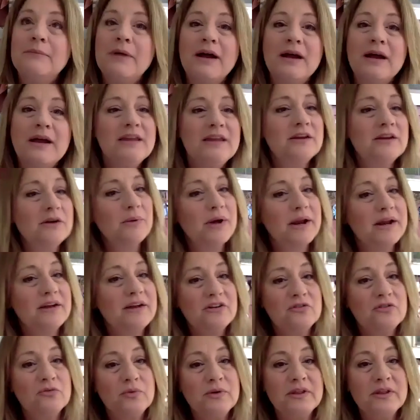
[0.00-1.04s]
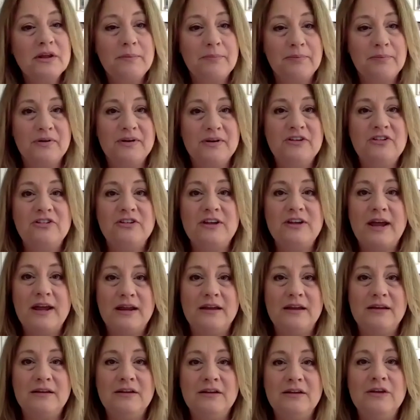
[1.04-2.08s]
You know what? I just really appreciate
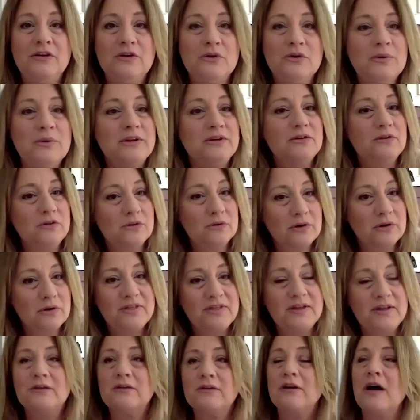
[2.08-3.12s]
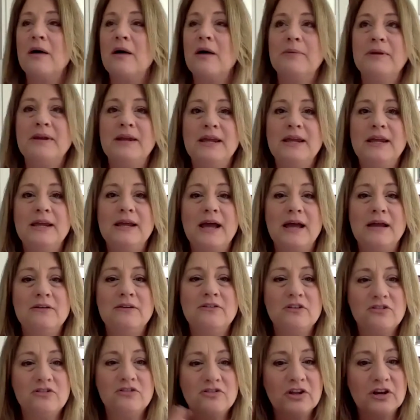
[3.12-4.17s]
you and your theater company and
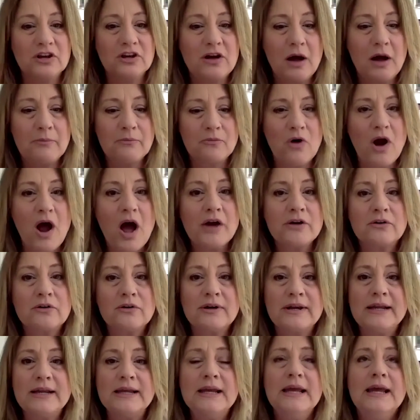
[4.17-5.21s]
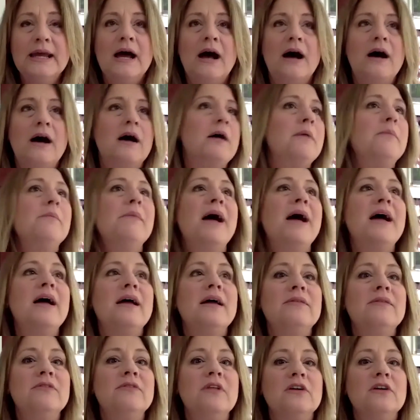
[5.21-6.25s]
just the camaraderie
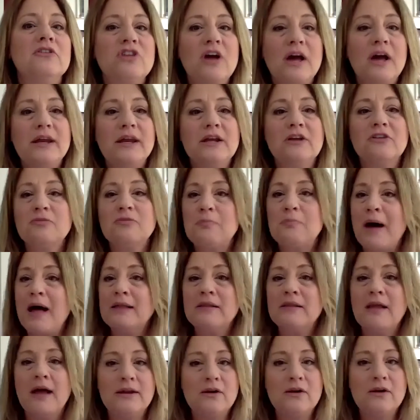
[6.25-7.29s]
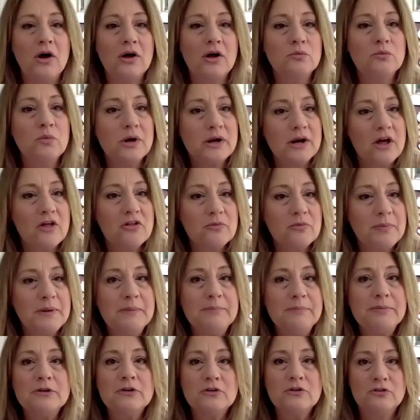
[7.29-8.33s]
and the shining a spotlight on what other
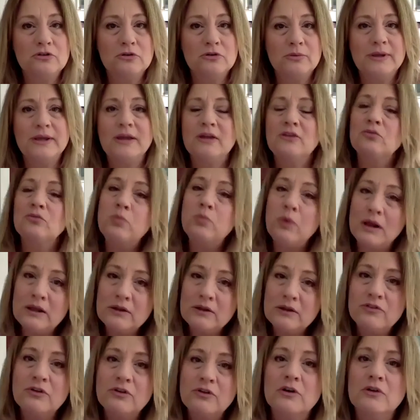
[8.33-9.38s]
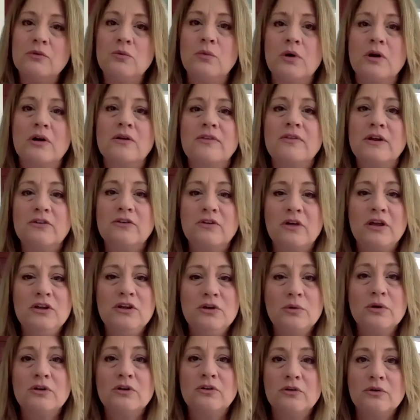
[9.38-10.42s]
people are doing, as well as the good work that you
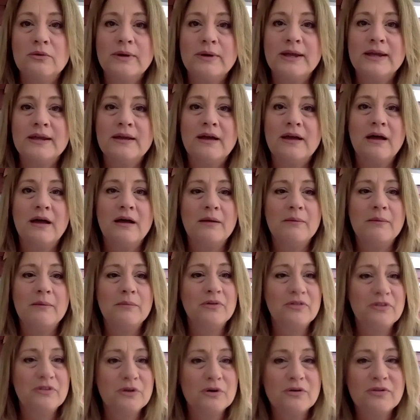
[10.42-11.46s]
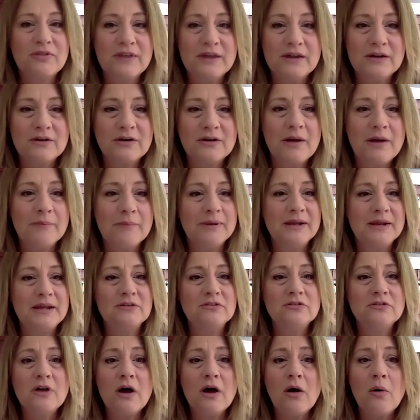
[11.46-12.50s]
are doing with your theater company.
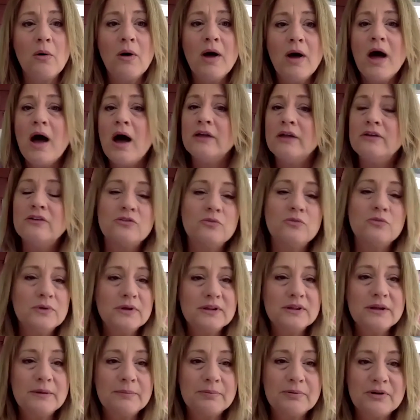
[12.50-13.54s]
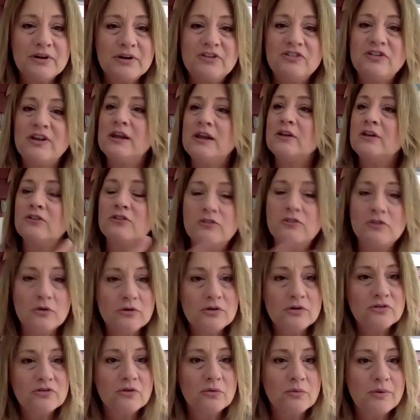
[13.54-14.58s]
So I just really appreciate it. So does
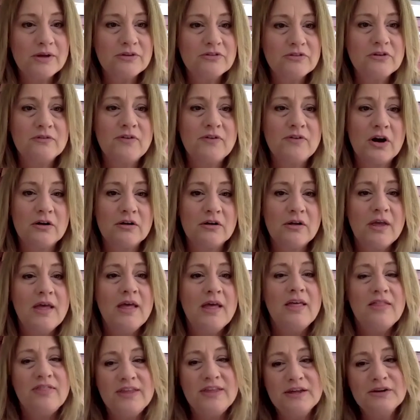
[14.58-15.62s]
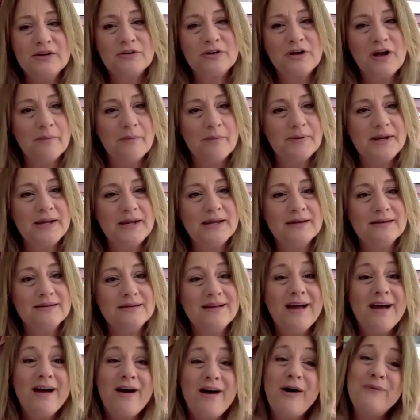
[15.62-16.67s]
the rest of our theater company. And
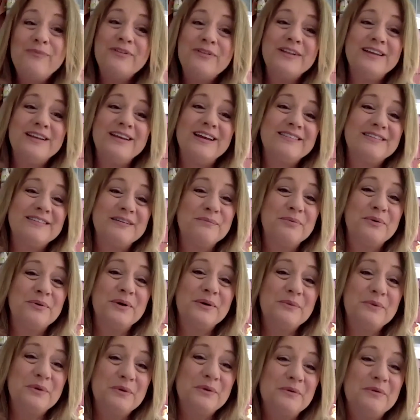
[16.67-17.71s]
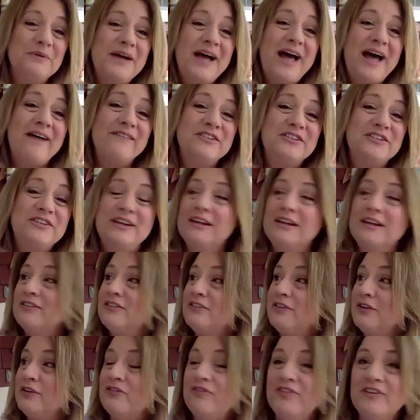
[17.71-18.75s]
hopefully at some point we'll have a chance
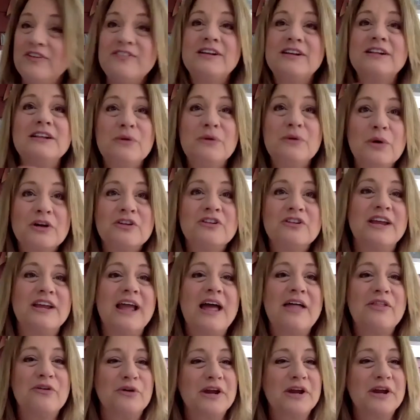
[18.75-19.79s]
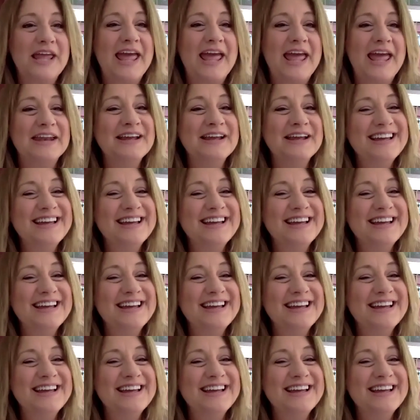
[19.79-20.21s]
to physically work together again.